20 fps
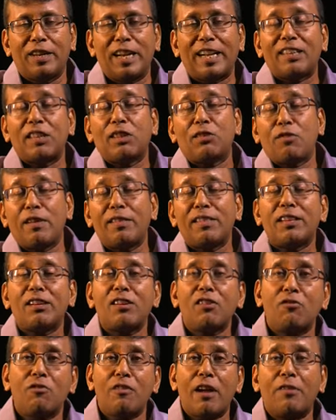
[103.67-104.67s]
And like the thread that
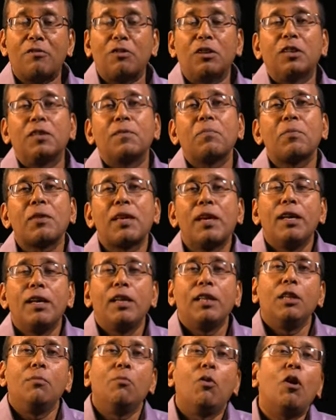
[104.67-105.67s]
unraveled,
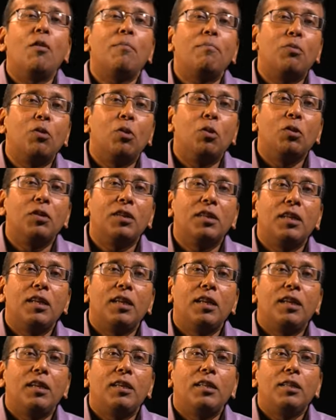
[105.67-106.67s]
the more I pulled,
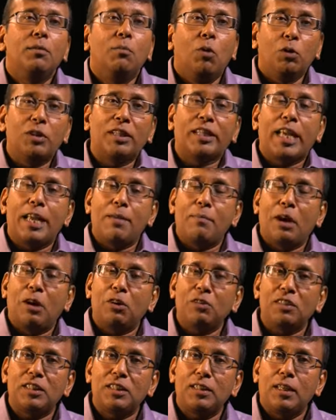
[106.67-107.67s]
the more that came
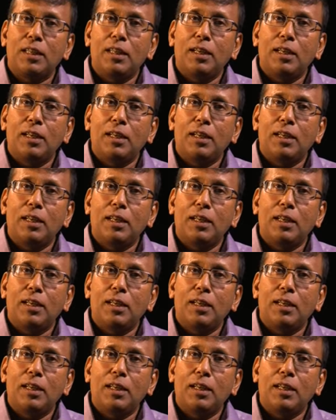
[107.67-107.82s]
out.